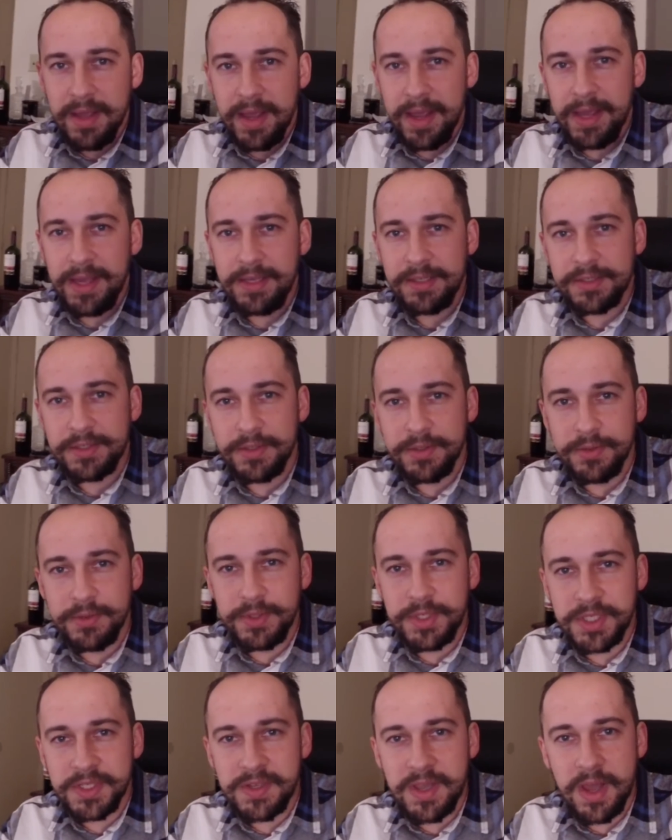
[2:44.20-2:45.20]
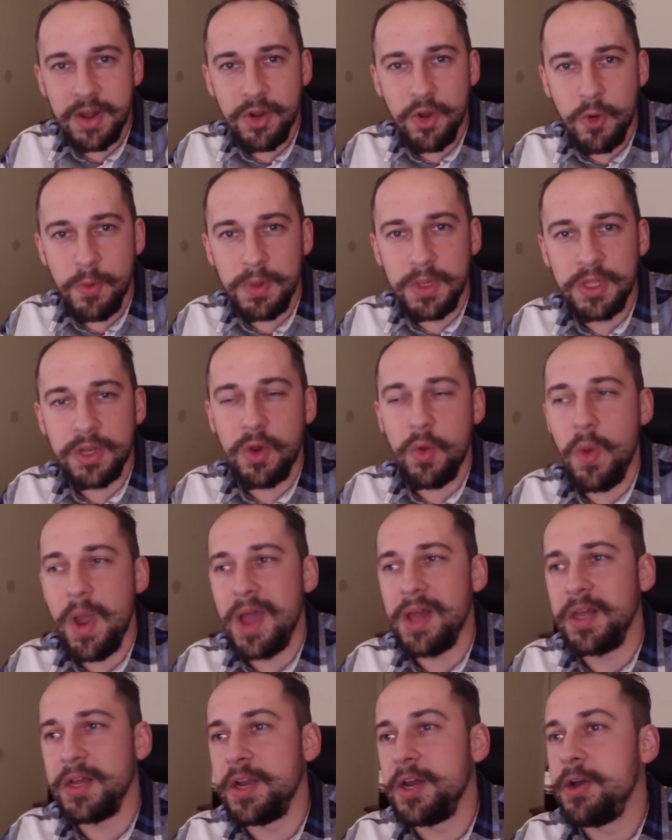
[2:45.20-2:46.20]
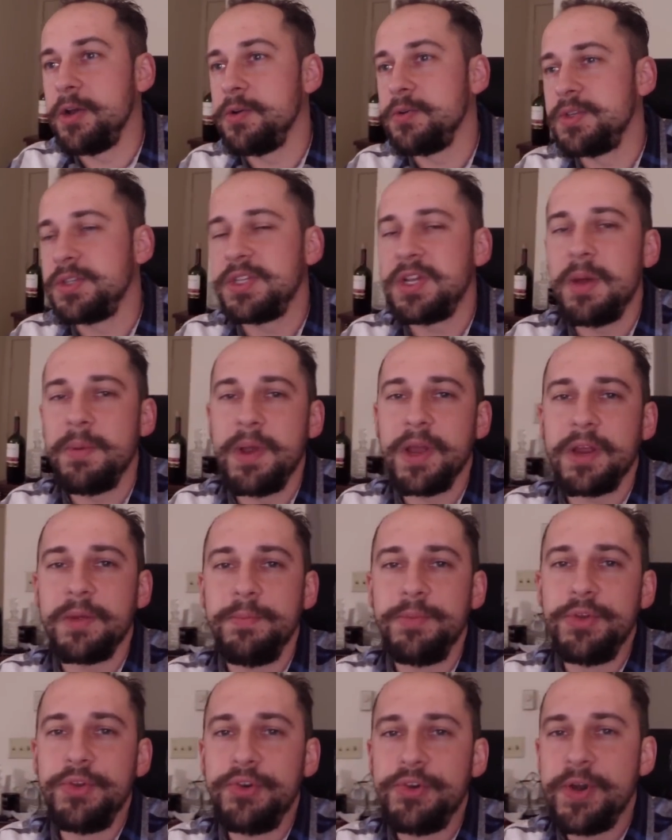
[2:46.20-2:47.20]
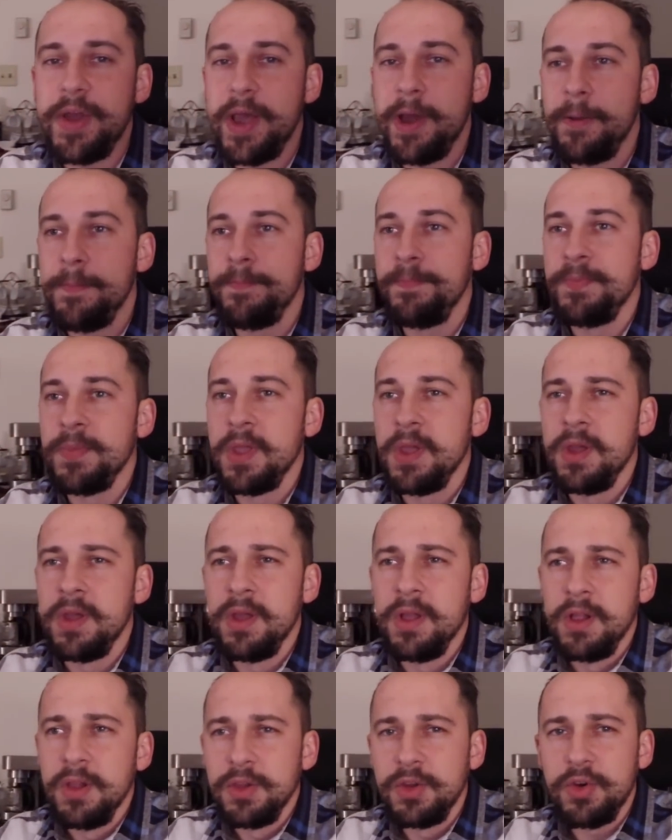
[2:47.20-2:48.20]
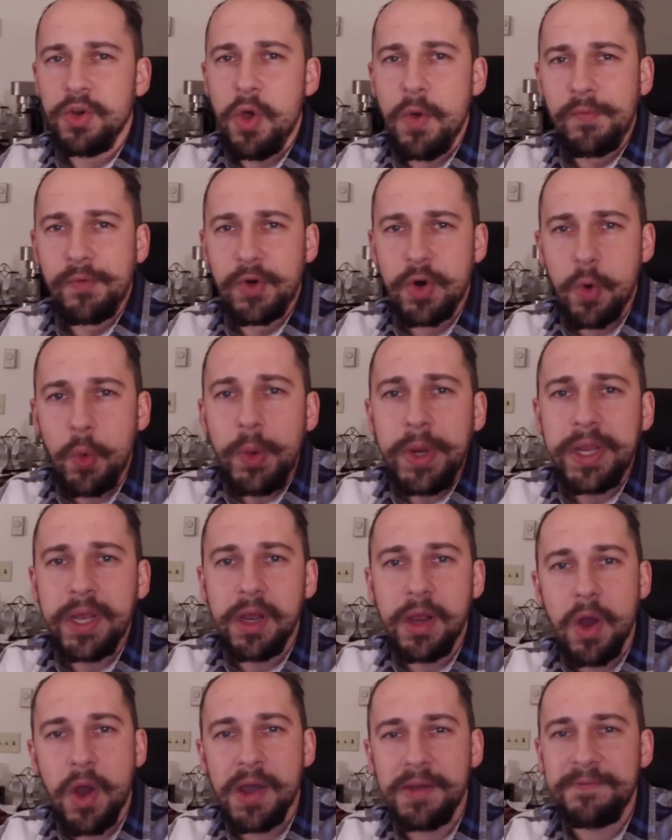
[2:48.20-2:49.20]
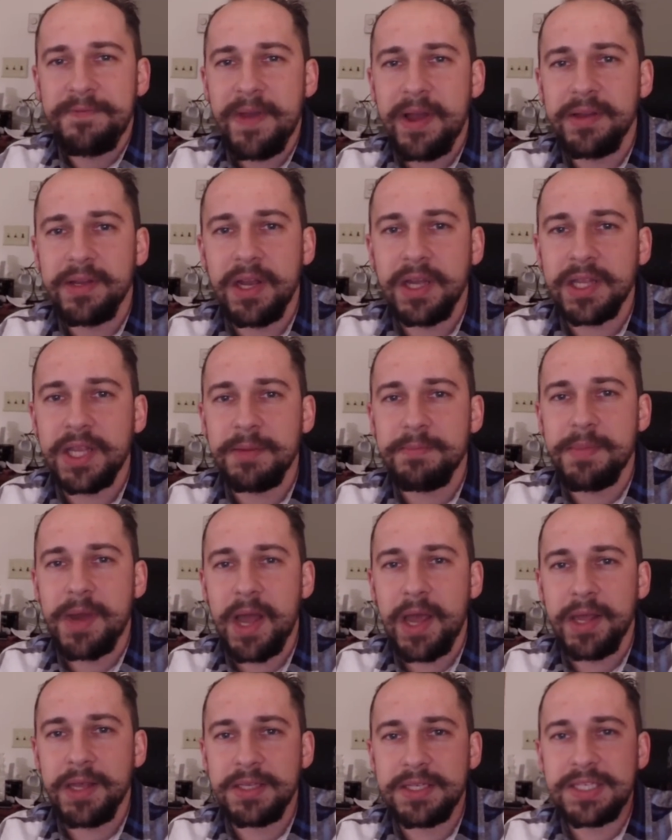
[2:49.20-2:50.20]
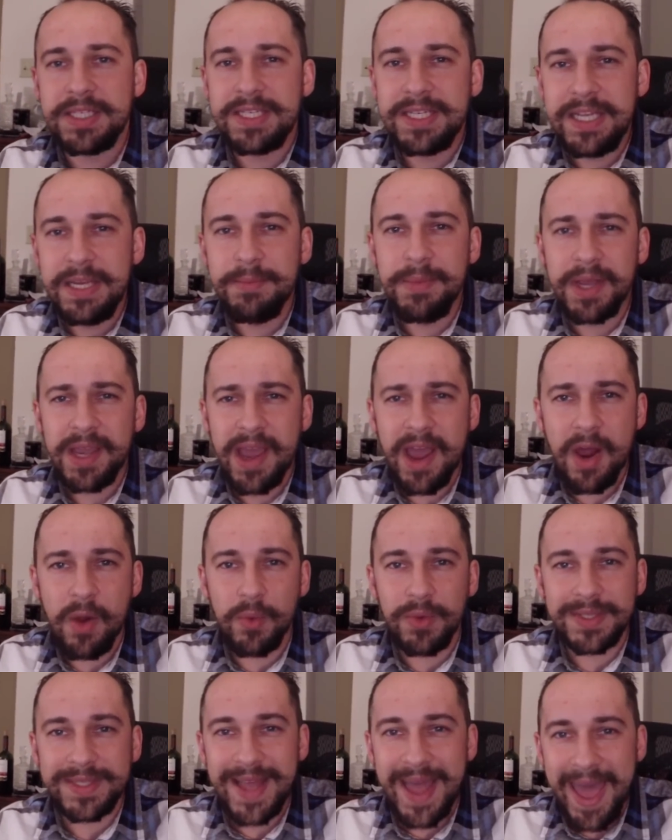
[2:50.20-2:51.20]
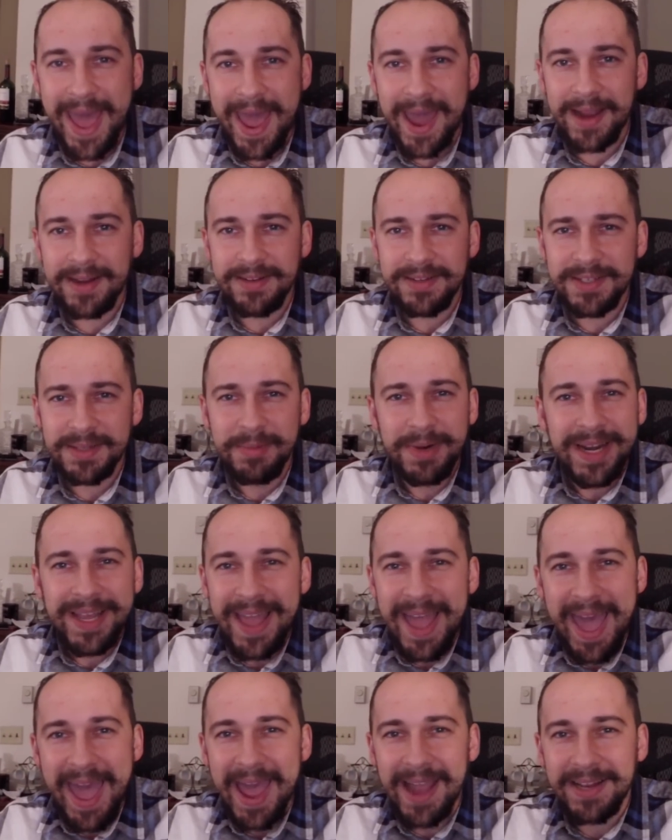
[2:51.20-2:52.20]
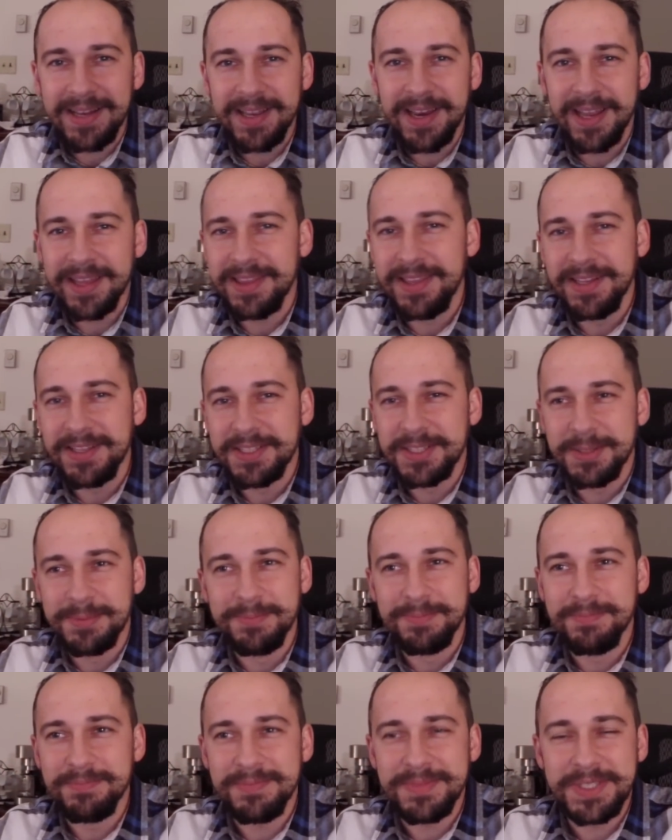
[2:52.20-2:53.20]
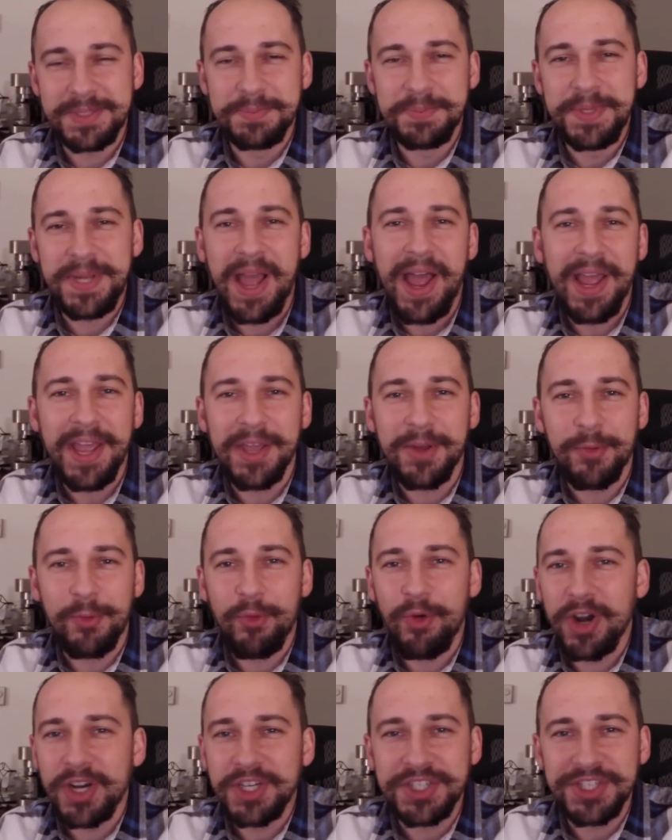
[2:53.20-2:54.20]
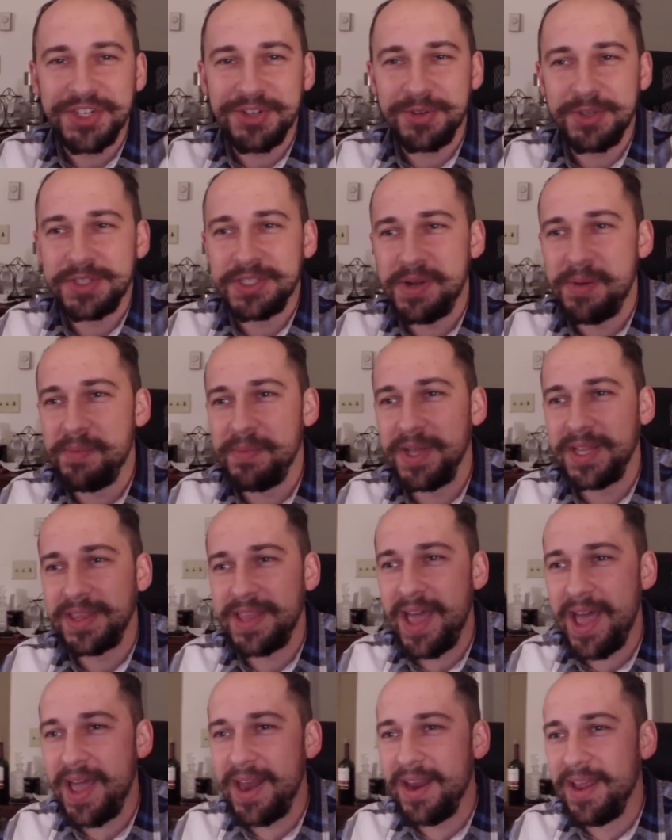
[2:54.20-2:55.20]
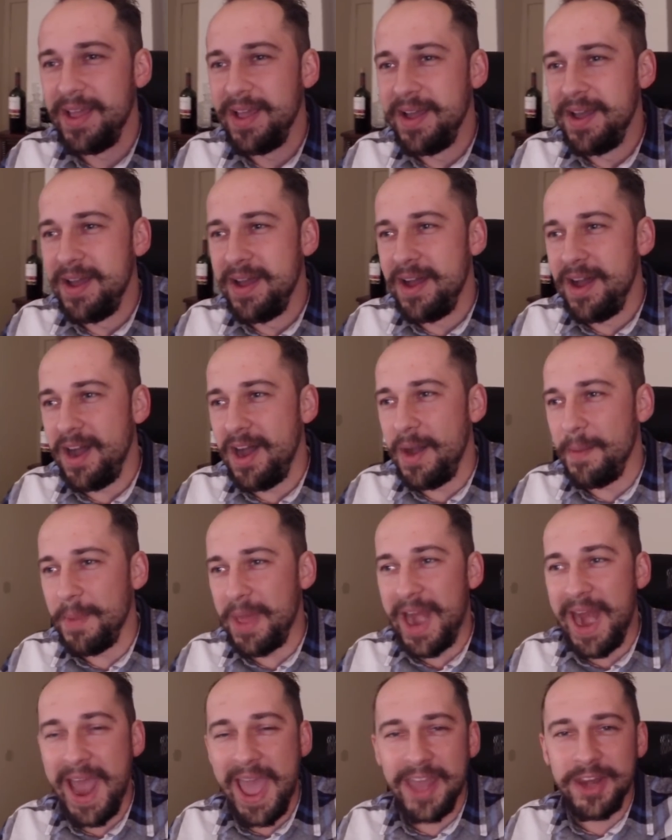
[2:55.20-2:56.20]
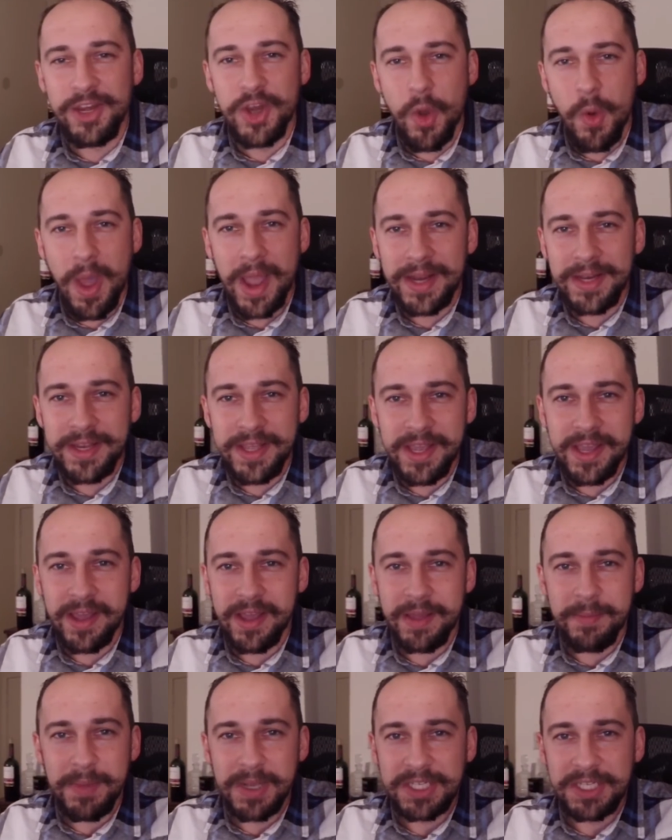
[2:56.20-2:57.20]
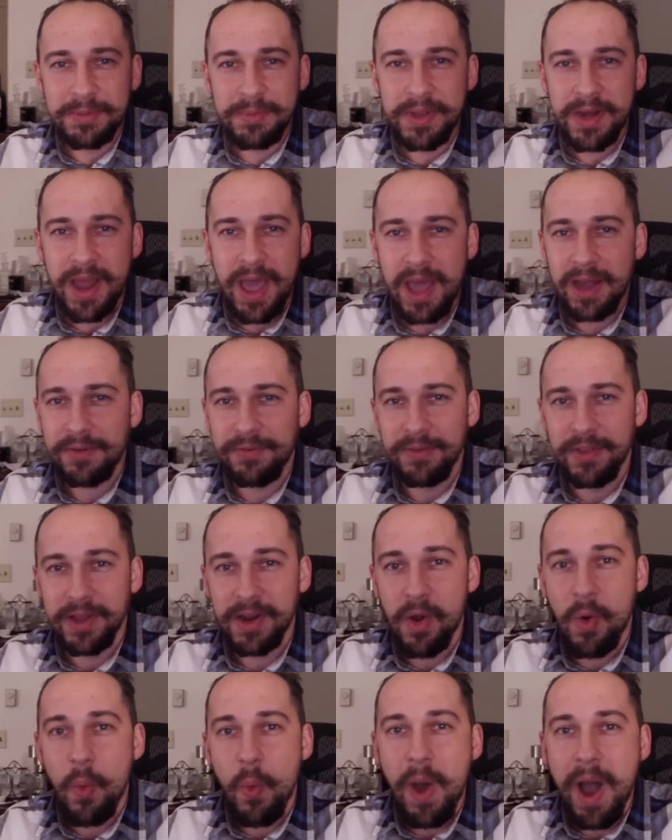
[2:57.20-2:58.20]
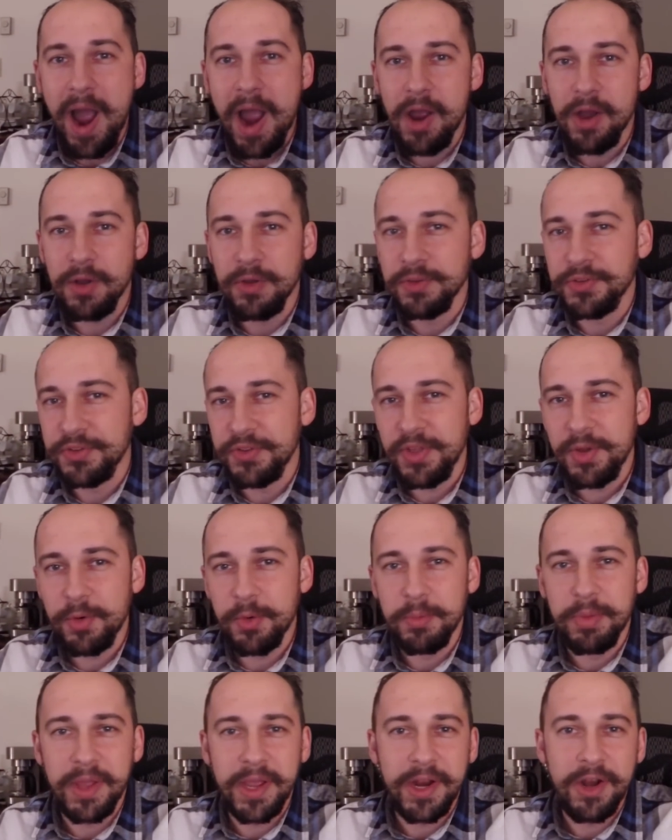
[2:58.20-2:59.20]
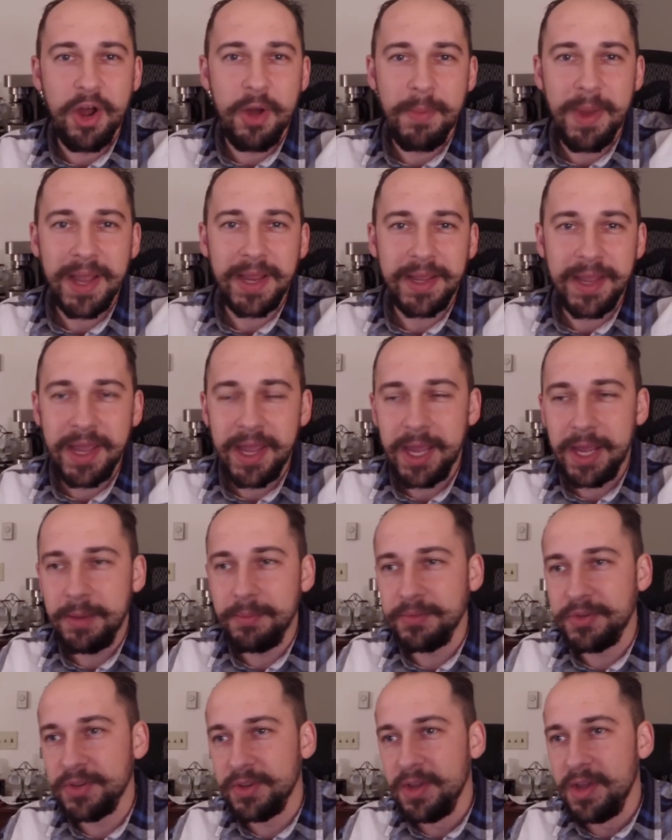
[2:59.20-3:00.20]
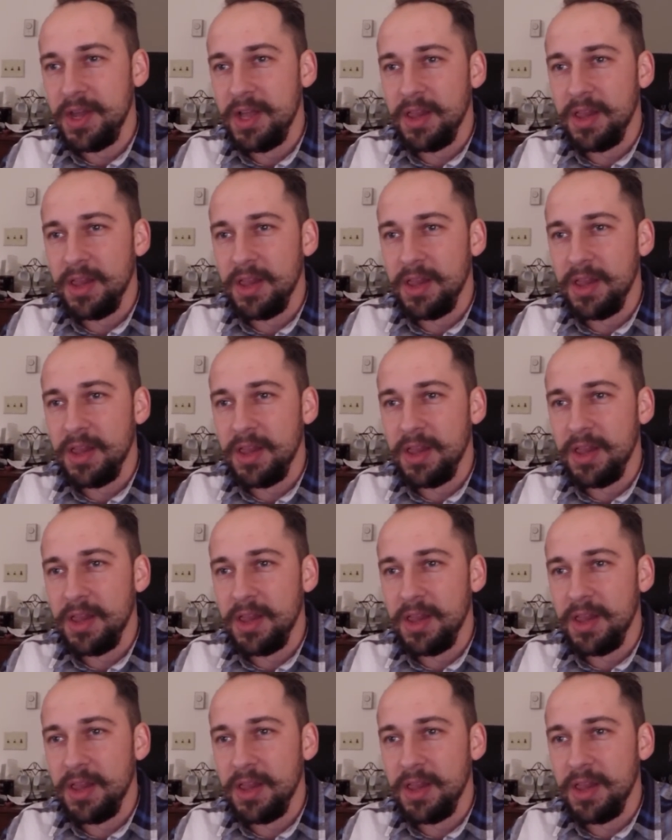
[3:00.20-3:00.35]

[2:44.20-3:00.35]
Hey, so just got home a little while ago, just on my computer now. A little over a week ago, I found out that my Steam account was hacked. Somebody hacked it, I think some, some guy in Russia or something like that, um, and I had no idea. It must have been hacked for like a while, so they were playing all my games.